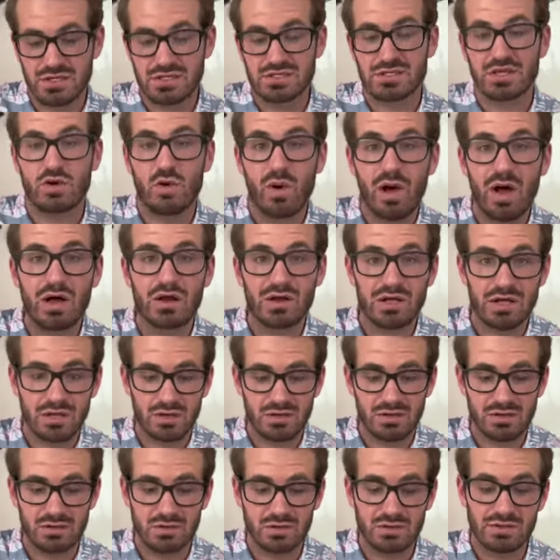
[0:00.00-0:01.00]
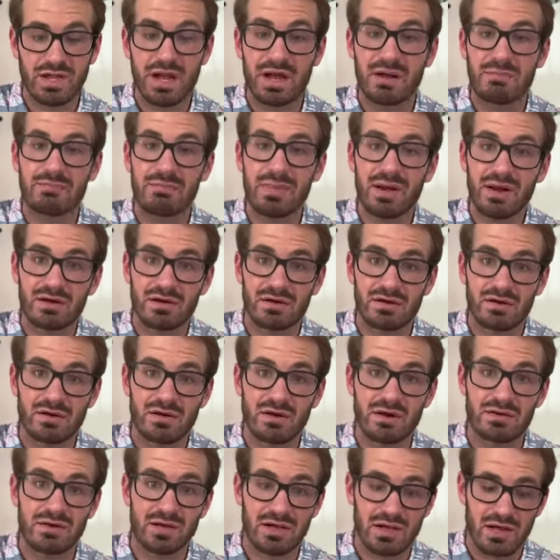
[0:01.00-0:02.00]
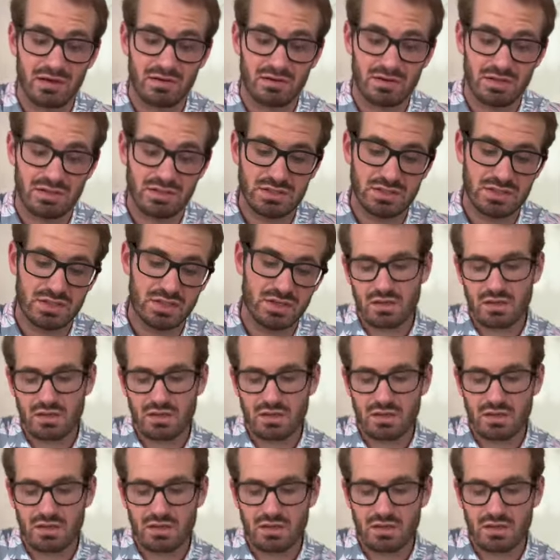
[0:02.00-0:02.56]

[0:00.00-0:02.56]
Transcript: the quality was a lot better in the account list.